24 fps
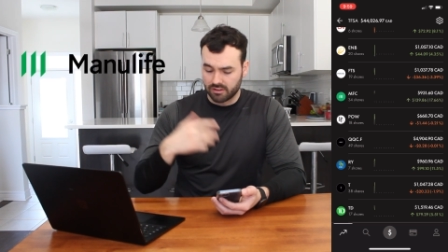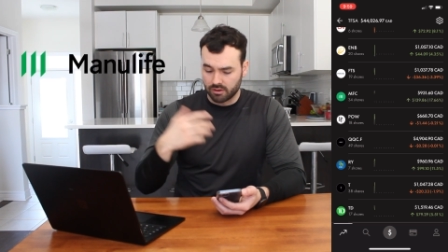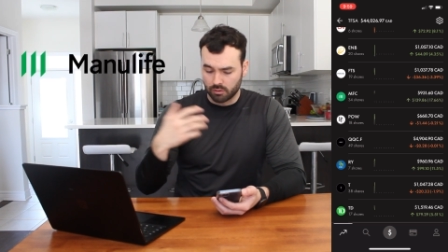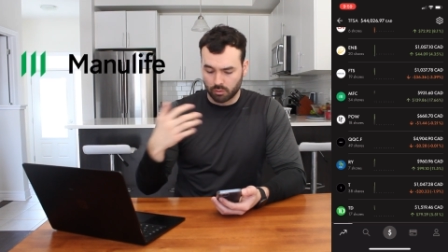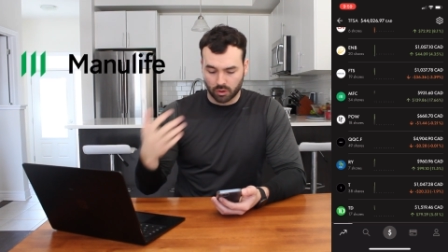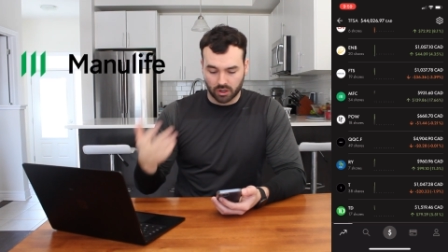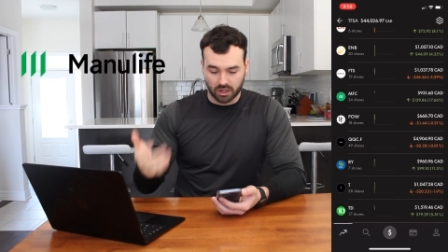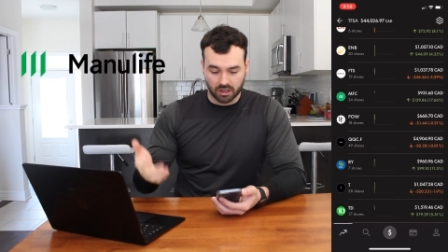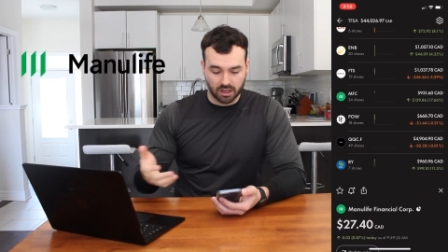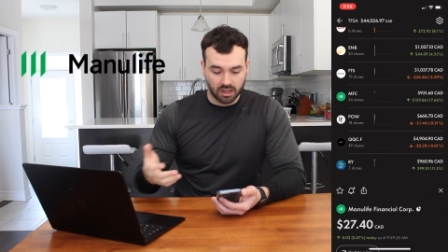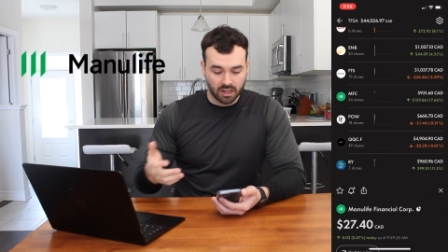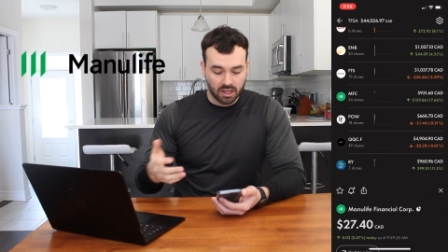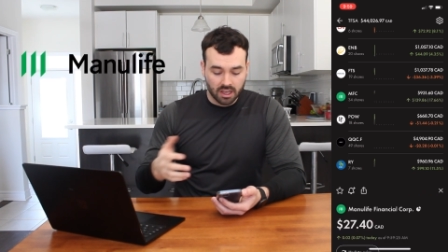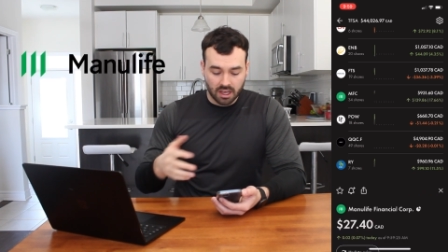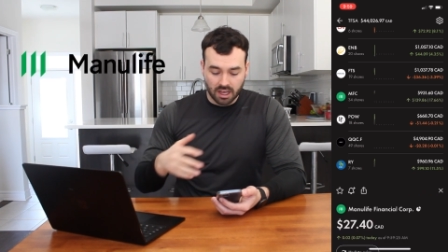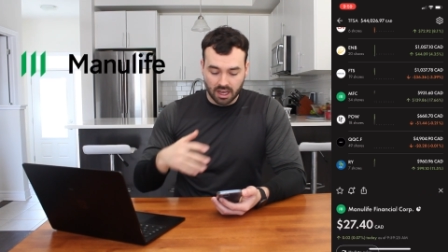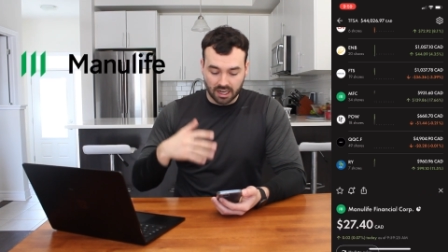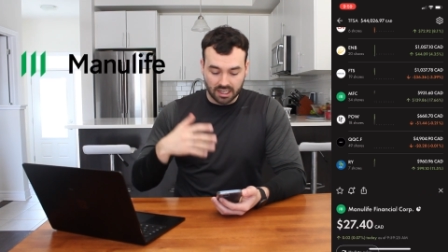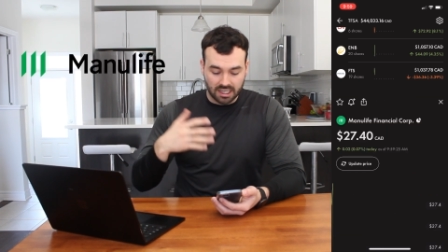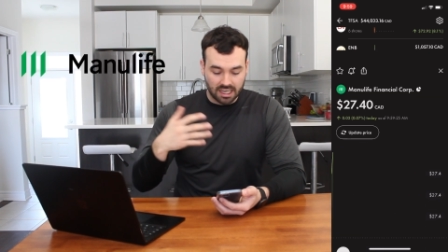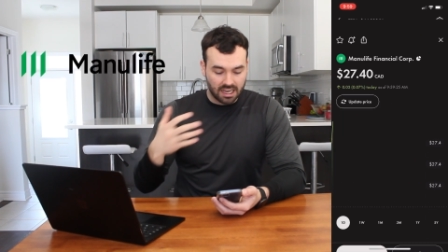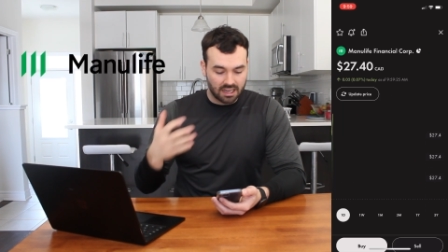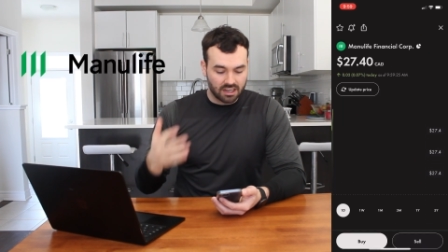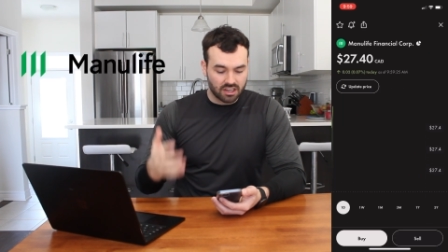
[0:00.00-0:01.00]
And we're going to,
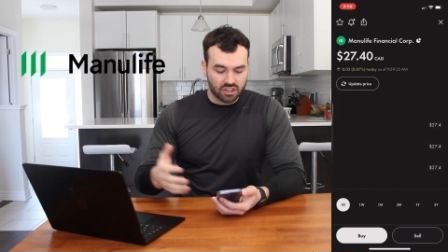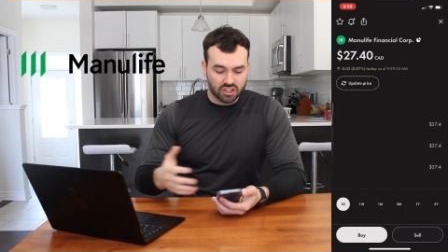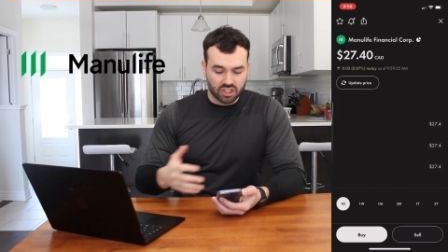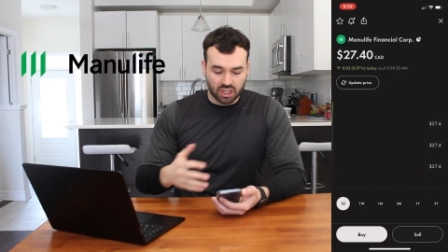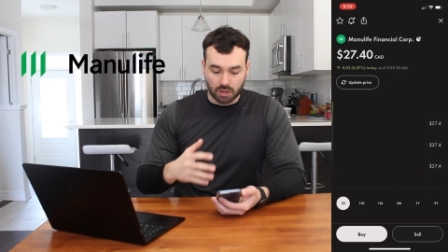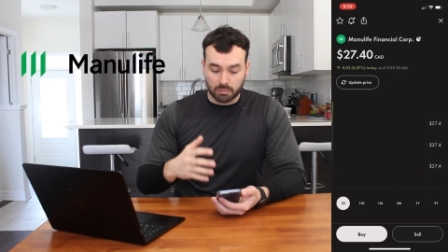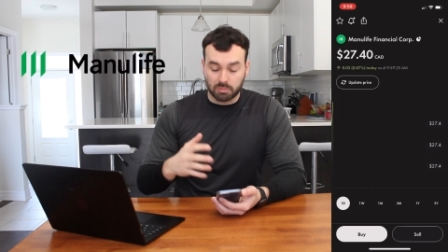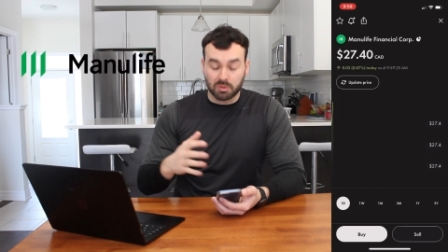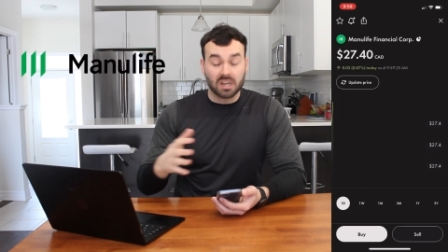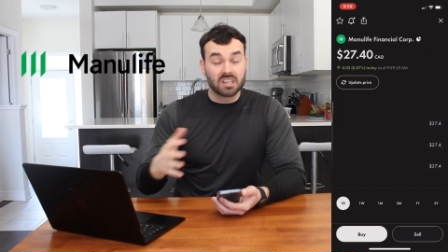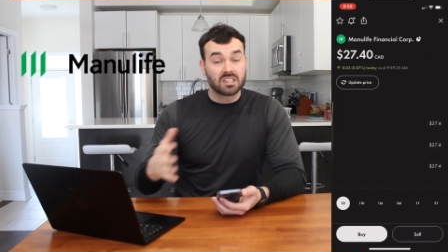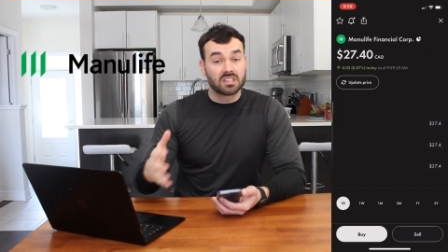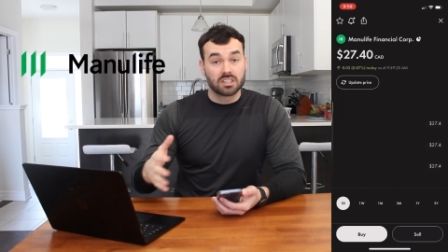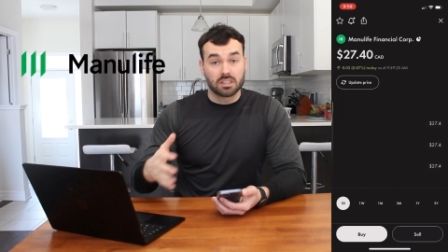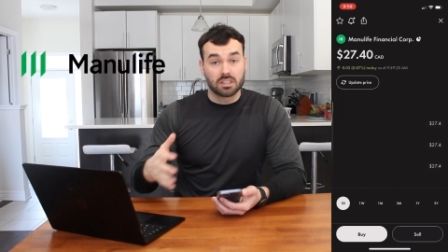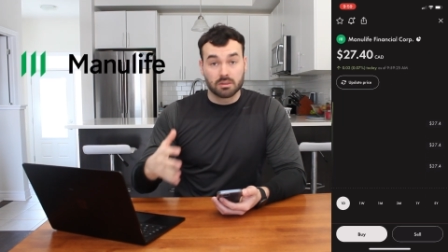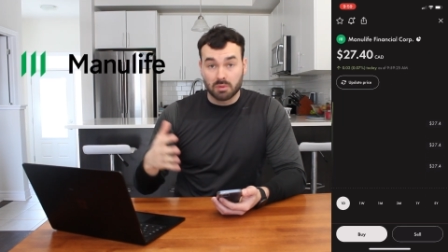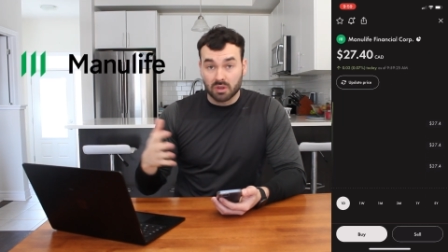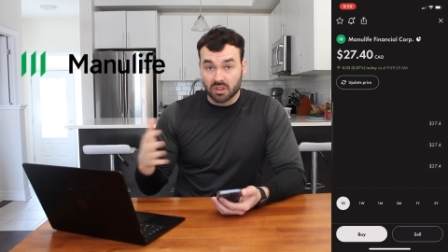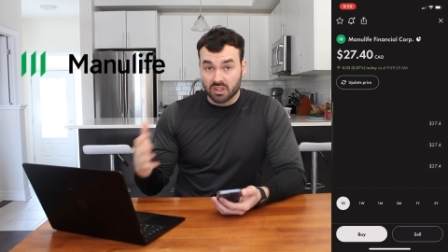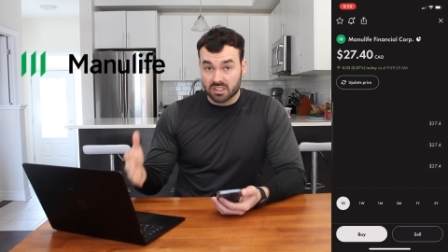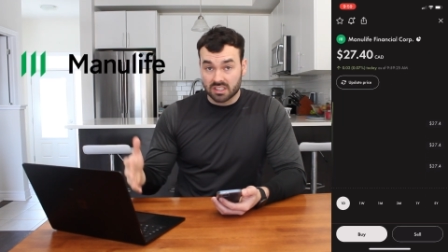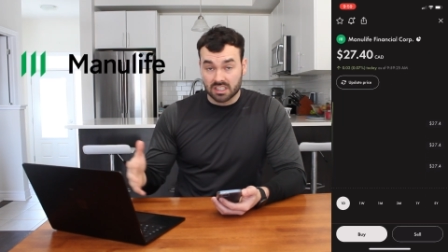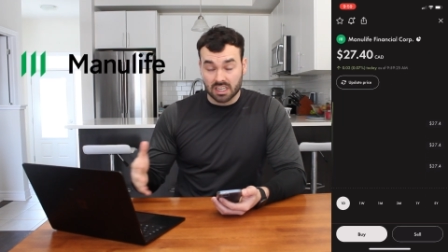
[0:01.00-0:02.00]
again, share price is
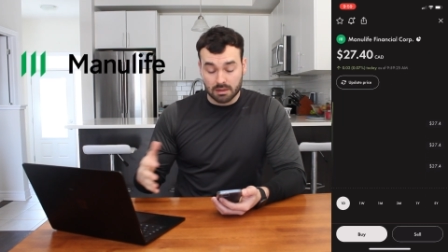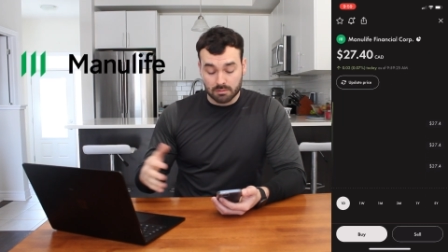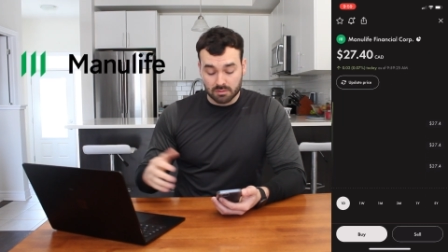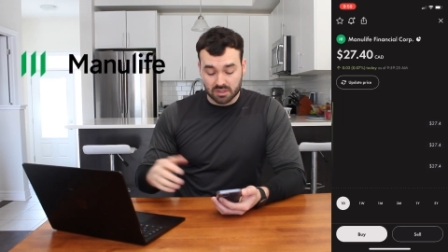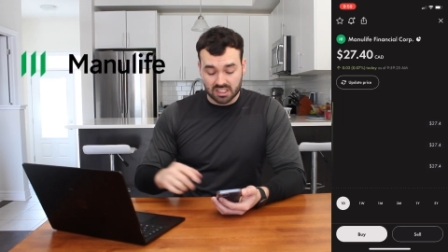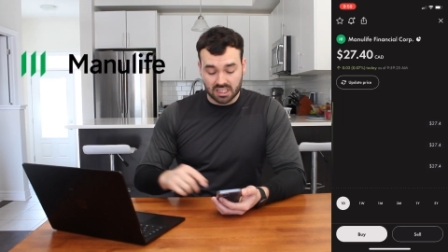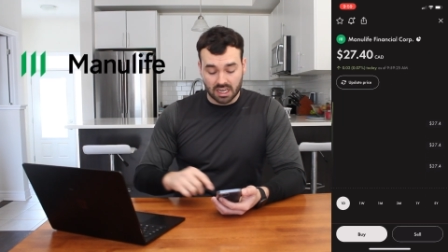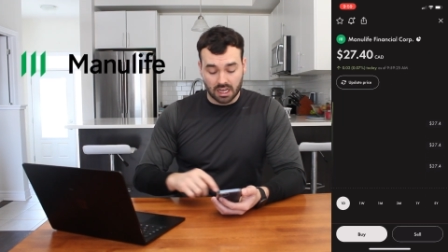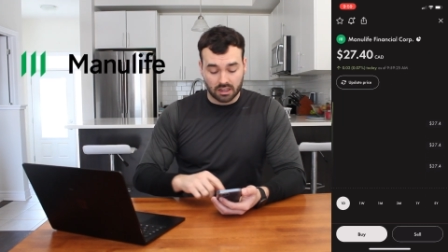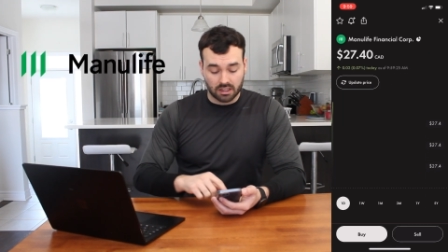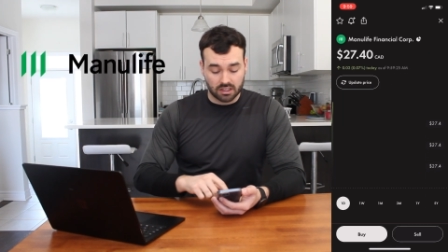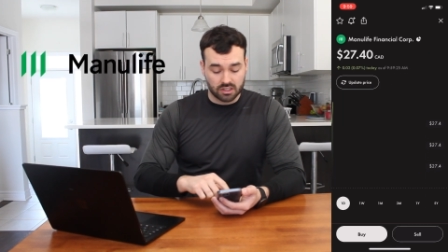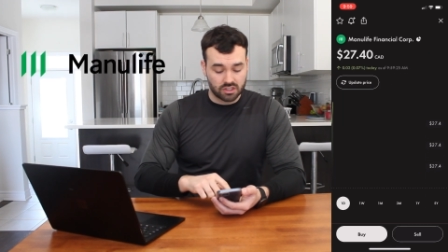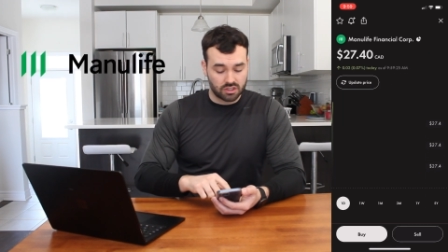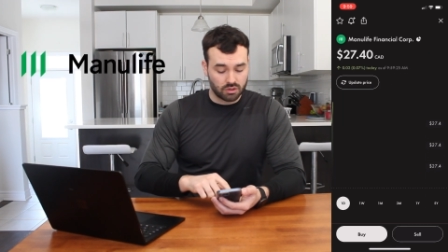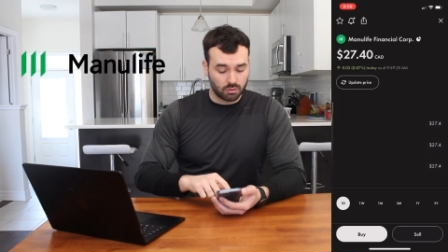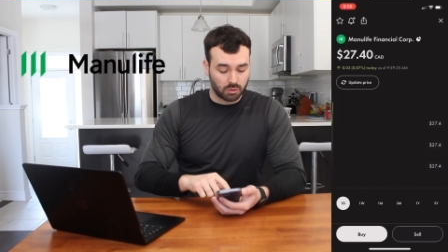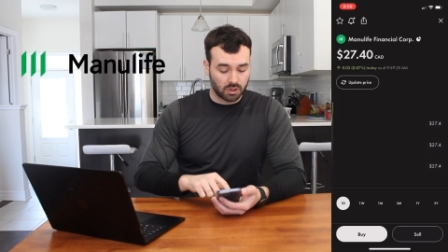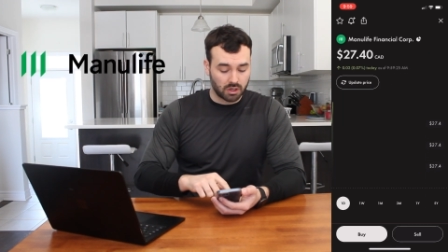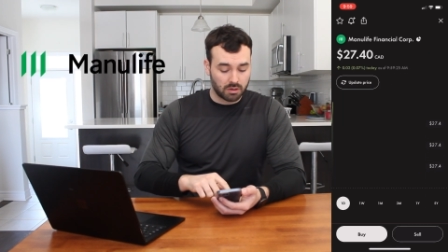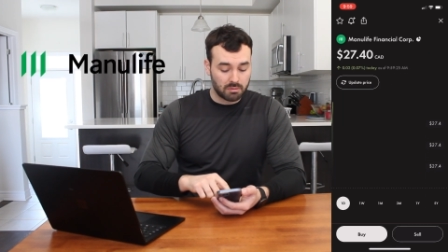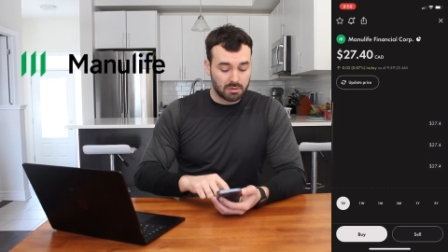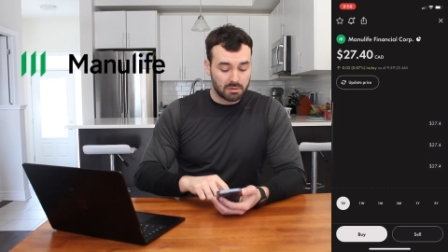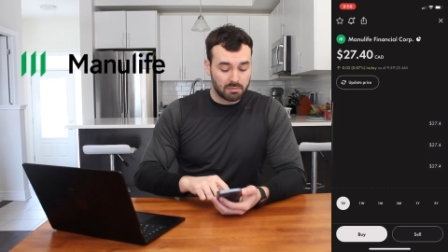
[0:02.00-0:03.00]
about the same as TELUS, so we're
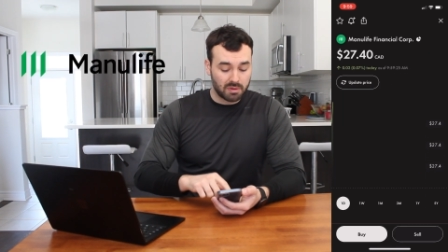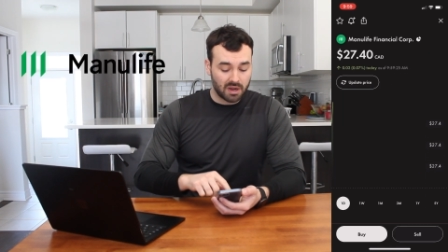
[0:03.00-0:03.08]
going to be